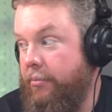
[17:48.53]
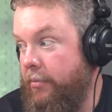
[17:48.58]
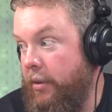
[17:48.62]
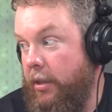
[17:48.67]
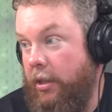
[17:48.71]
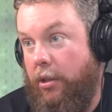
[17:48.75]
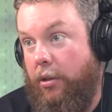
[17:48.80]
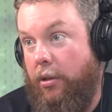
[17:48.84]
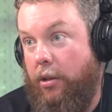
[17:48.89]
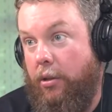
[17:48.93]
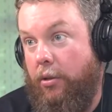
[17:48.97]

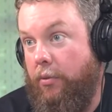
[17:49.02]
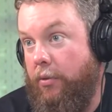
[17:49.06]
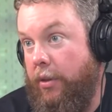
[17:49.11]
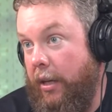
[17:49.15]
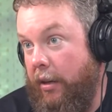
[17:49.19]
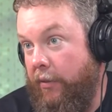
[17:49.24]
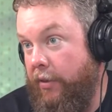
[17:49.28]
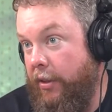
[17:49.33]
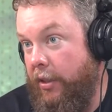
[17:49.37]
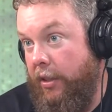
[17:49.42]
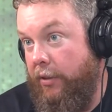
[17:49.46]
You
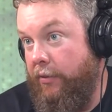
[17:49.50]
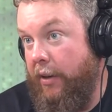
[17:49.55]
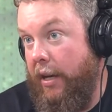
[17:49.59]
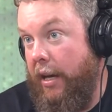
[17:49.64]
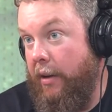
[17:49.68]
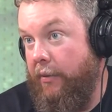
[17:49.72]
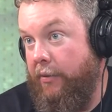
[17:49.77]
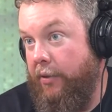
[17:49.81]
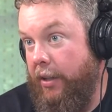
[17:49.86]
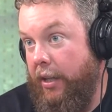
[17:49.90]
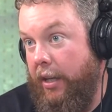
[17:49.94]
think
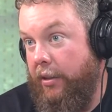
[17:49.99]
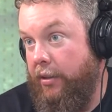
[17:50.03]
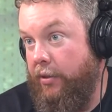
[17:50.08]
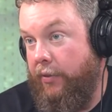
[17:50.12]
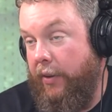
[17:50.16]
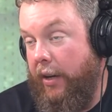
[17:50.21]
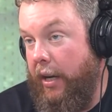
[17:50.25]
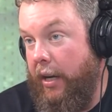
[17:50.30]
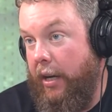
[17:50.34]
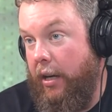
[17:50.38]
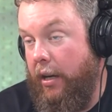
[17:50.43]
55 for that's
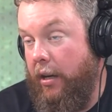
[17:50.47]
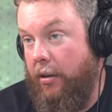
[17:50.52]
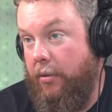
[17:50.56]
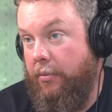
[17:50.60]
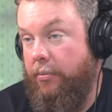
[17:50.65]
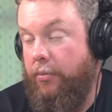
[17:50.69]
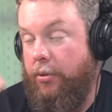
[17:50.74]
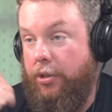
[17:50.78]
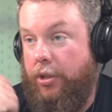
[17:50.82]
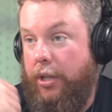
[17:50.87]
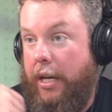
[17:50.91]
fair?
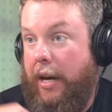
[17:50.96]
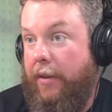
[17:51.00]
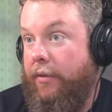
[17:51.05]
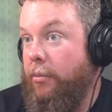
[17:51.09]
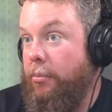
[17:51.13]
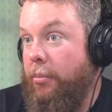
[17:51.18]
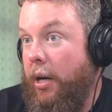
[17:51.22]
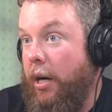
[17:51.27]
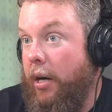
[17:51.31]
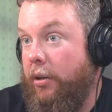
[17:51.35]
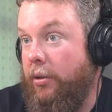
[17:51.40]
Would you have
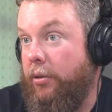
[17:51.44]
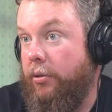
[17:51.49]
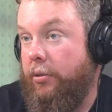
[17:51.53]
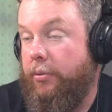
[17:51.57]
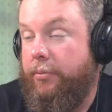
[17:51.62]
a bottle?